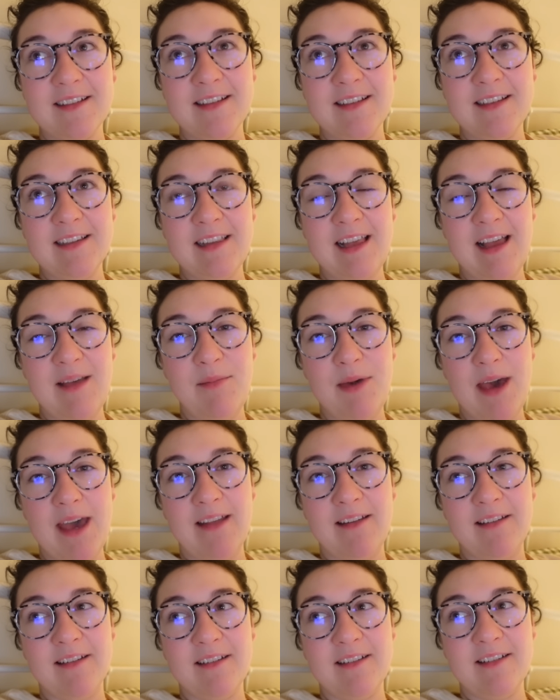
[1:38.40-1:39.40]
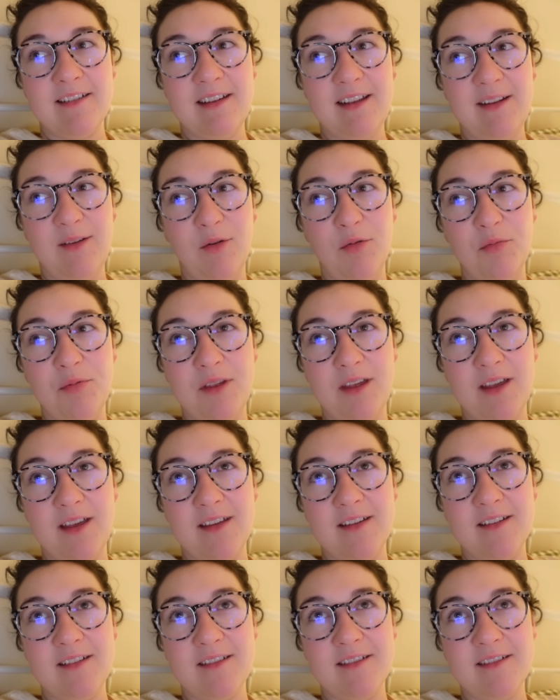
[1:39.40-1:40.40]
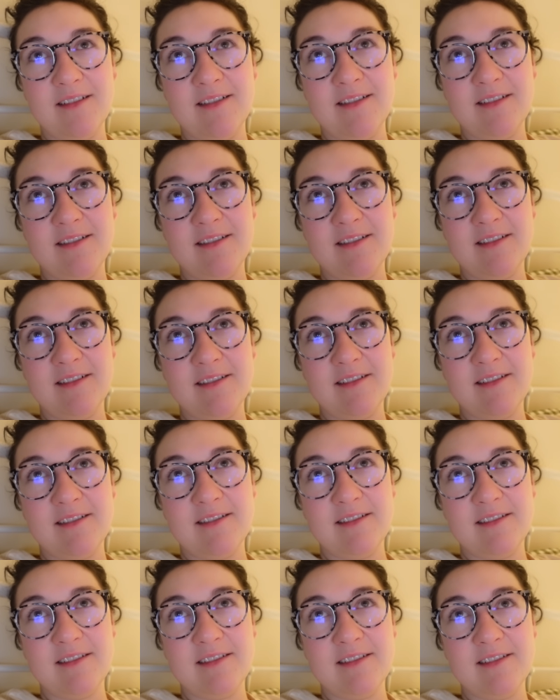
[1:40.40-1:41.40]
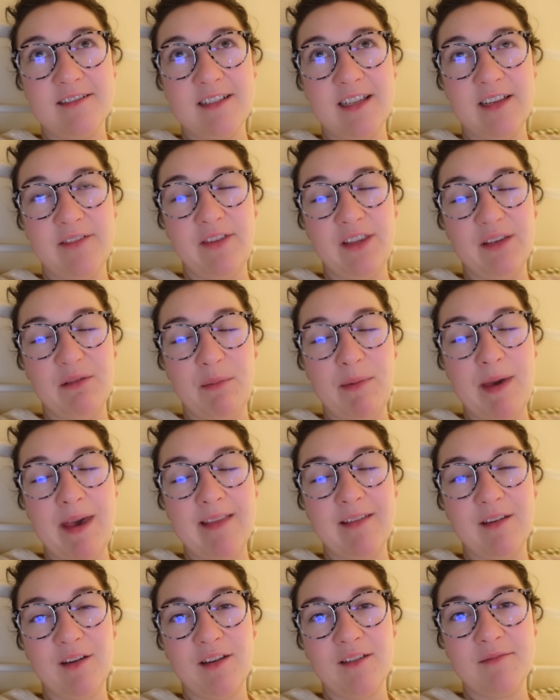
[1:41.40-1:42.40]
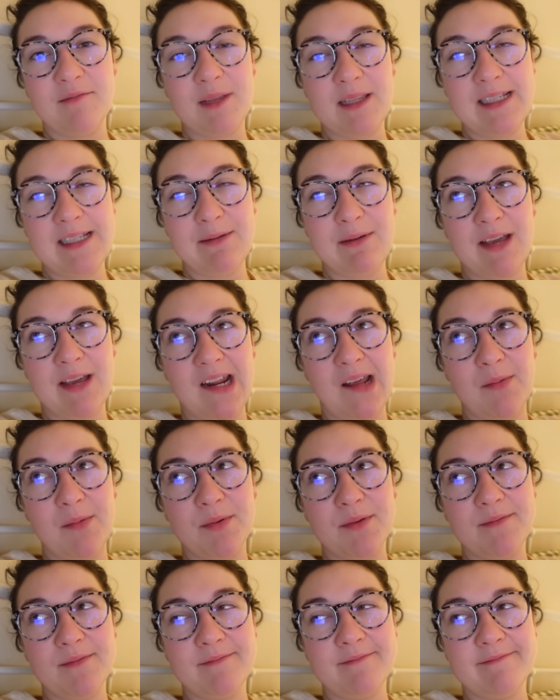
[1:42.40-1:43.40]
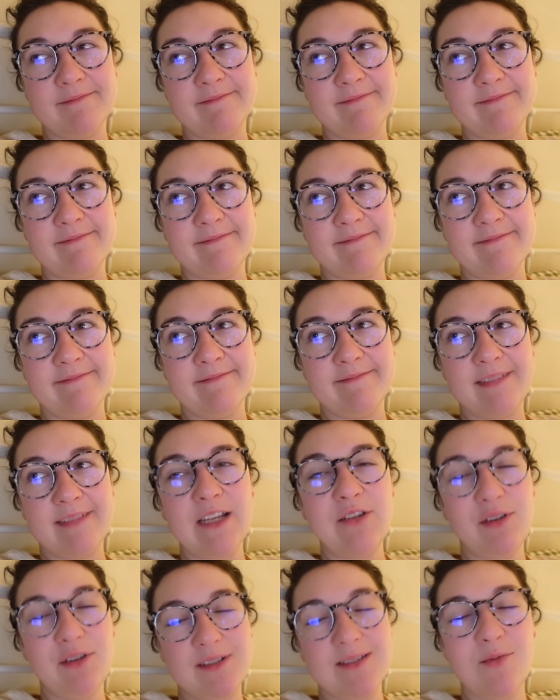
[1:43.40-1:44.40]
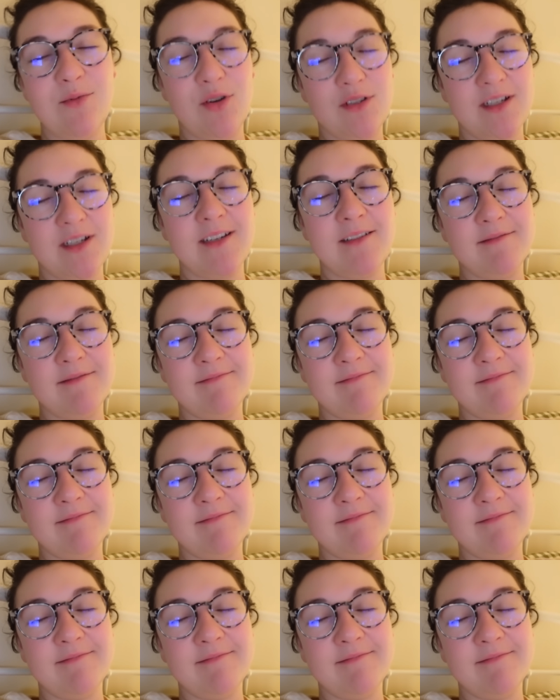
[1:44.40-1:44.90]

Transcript: lie in bed and hope that I'm feeling better by the time I get up and drink some water.